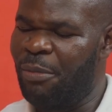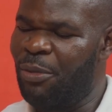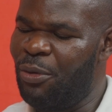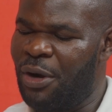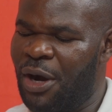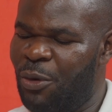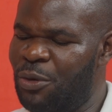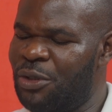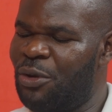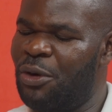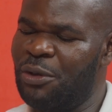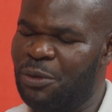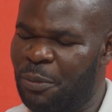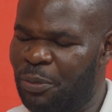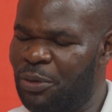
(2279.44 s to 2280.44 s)
Mugah who is
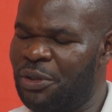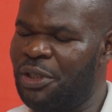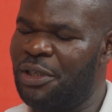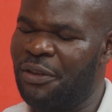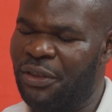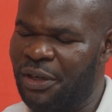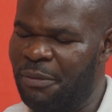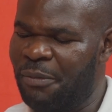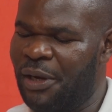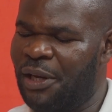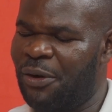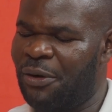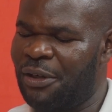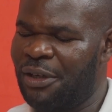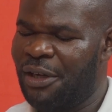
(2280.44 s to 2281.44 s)
going to put in 3
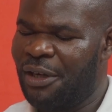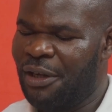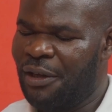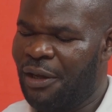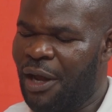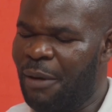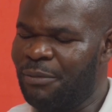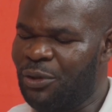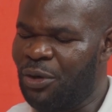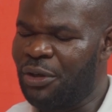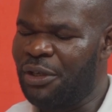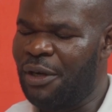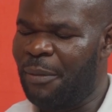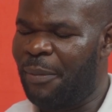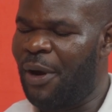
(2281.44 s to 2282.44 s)
million. I'm
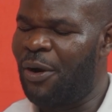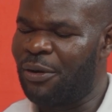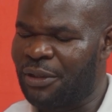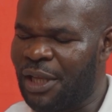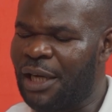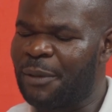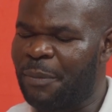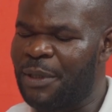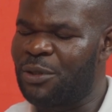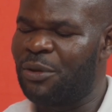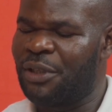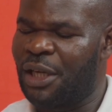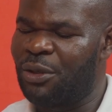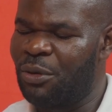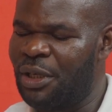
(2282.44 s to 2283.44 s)
talking about that person
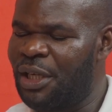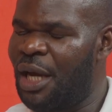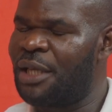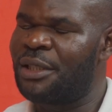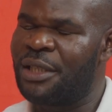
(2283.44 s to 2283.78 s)
that only has